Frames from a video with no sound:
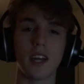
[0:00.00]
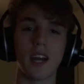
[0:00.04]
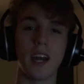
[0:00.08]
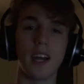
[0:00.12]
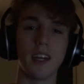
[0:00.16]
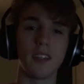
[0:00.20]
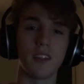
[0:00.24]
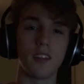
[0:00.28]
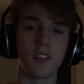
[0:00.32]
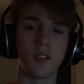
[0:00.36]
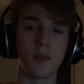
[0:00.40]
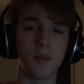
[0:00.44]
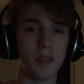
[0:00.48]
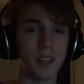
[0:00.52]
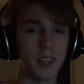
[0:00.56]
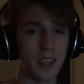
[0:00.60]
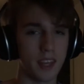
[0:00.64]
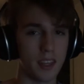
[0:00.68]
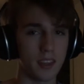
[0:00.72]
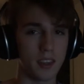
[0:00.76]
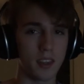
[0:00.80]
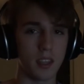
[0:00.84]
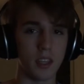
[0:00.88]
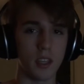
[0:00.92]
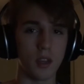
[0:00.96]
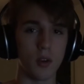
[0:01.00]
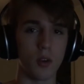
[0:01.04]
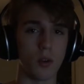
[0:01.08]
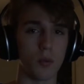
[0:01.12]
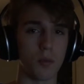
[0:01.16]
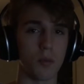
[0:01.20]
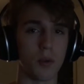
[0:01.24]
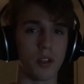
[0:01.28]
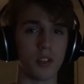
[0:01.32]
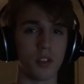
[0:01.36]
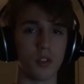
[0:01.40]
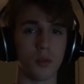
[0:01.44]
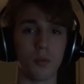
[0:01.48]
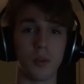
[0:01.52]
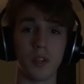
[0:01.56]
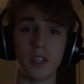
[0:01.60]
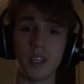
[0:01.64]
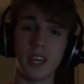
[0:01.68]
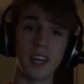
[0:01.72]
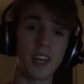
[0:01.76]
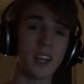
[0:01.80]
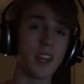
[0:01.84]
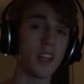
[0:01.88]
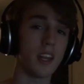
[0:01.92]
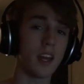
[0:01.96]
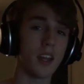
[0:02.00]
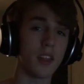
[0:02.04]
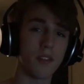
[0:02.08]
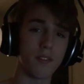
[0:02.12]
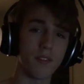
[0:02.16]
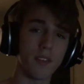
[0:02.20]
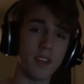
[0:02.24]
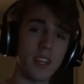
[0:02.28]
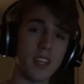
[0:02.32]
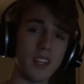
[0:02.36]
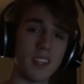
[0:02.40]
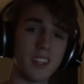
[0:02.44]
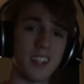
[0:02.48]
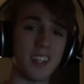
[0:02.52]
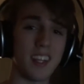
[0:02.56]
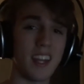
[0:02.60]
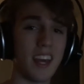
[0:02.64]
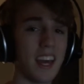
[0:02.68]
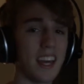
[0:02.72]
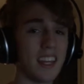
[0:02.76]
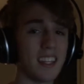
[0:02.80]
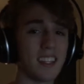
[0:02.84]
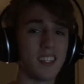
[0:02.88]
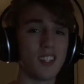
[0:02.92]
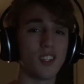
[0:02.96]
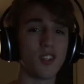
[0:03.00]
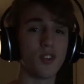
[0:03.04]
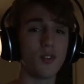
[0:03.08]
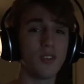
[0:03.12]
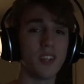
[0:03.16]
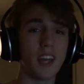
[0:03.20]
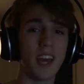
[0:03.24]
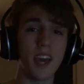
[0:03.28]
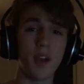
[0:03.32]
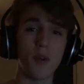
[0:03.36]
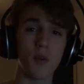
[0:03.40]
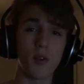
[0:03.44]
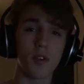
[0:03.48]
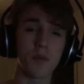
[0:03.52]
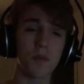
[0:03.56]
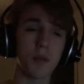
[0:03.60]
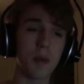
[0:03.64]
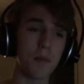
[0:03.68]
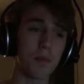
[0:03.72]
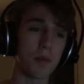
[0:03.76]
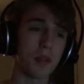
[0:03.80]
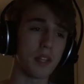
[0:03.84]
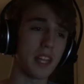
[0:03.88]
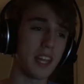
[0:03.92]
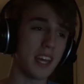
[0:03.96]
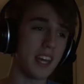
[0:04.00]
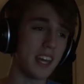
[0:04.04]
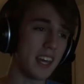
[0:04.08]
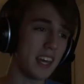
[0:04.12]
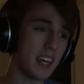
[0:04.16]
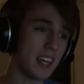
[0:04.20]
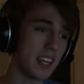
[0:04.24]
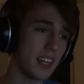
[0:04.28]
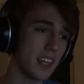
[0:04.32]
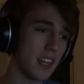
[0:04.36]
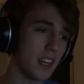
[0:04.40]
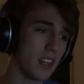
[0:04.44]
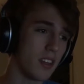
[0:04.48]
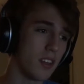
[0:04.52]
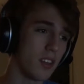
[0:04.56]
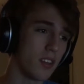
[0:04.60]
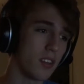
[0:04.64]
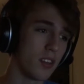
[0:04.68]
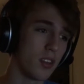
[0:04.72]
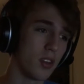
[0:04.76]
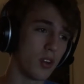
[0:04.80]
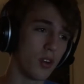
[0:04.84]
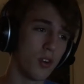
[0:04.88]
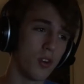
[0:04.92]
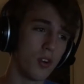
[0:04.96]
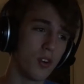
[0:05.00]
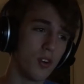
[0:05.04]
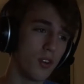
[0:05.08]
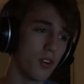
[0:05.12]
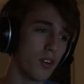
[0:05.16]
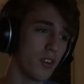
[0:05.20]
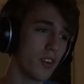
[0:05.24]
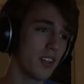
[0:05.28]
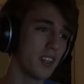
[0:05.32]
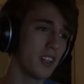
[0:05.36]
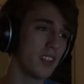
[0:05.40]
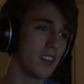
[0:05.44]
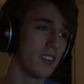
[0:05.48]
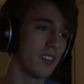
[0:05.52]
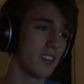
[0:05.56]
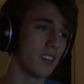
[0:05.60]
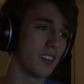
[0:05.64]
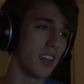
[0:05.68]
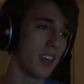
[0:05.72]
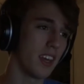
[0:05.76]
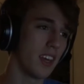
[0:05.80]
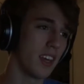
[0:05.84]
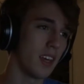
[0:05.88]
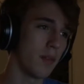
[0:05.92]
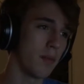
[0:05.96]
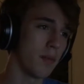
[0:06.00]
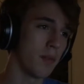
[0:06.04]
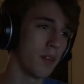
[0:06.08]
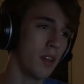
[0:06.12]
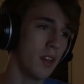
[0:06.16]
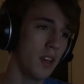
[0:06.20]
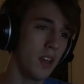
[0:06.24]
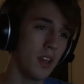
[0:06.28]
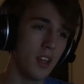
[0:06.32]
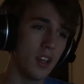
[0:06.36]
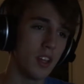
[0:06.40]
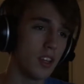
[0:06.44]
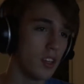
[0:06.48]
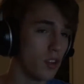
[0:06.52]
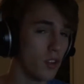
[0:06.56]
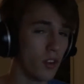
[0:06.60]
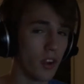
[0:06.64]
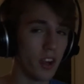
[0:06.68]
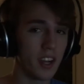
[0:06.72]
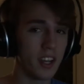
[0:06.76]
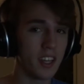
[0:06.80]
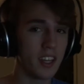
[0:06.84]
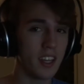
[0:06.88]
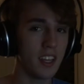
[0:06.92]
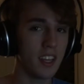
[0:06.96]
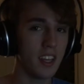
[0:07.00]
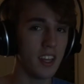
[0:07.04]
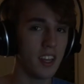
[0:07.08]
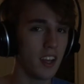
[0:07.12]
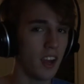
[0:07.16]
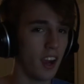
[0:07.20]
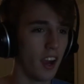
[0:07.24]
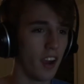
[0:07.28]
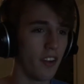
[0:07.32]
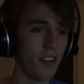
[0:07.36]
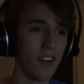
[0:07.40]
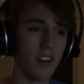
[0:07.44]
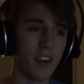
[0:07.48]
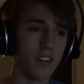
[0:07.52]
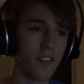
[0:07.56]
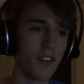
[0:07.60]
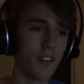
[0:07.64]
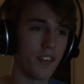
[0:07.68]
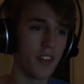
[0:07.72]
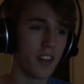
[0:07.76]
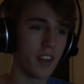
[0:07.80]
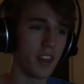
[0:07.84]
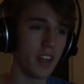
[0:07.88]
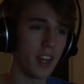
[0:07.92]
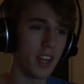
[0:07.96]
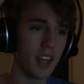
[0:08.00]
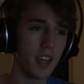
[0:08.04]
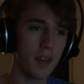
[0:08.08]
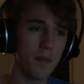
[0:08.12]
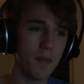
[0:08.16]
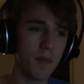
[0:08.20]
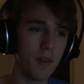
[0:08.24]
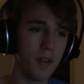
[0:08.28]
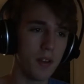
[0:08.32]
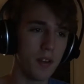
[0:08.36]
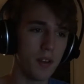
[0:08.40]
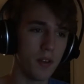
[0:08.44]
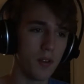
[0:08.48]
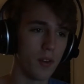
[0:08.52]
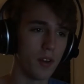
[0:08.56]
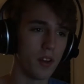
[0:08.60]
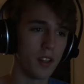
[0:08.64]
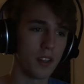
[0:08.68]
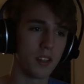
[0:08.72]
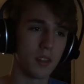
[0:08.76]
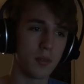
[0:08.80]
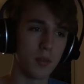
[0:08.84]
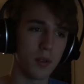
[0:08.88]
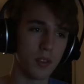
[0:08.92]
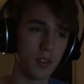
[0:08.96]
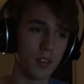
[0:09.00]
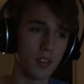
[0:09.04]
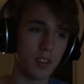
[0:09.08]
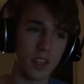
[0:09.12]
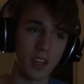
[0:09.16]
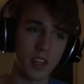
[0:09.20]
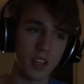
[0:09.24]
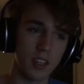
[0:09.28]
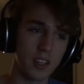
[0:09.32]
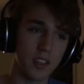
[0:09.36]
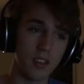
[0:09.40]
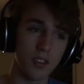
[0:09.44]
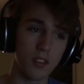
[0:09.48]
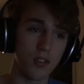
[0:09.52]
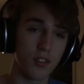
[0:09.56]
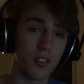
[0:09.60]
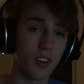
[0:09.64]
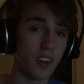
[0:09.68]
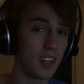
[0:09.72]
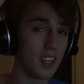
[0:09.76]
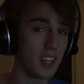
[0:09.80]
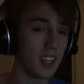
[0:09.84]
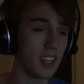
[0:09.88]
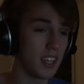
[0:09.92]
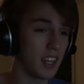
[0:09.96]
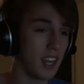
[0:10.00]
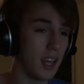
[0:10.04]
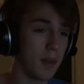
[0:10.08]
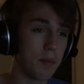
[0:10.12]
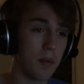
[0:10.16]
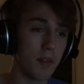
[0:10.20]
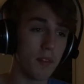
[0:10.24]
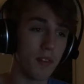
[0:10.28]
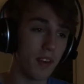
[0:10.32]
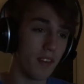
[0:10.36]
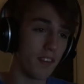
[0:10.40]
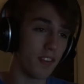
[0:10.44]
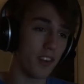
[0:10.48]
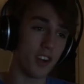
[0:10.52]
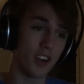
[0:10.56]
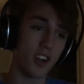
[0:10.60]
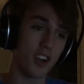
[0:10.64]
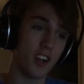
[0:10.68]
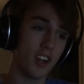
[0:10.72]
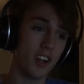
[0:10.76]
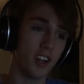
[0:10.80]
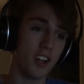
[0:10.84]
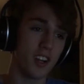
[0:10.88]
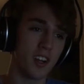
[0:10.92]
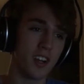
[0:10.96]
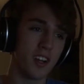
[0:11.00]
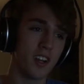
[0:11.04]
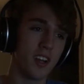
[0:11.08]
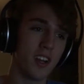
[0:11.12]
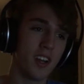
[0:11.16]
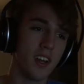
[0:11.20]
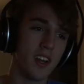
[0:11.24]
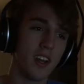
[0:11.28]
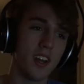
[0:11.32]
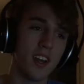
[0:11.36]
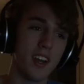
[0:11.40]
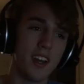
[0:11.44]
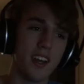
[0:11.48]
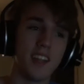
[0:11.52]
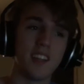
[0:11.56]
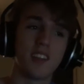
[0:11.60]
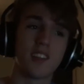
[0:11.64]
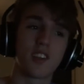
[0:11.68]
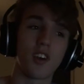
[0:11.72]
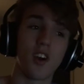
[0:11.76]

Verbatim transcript: guys? It's me, Anthony or Pretzel, bringing yet another video today, and today we're going to be playing a notorious game. You ready? Are you ready for the name? Well, it's the most ugliest fucking name you've ever heard. It's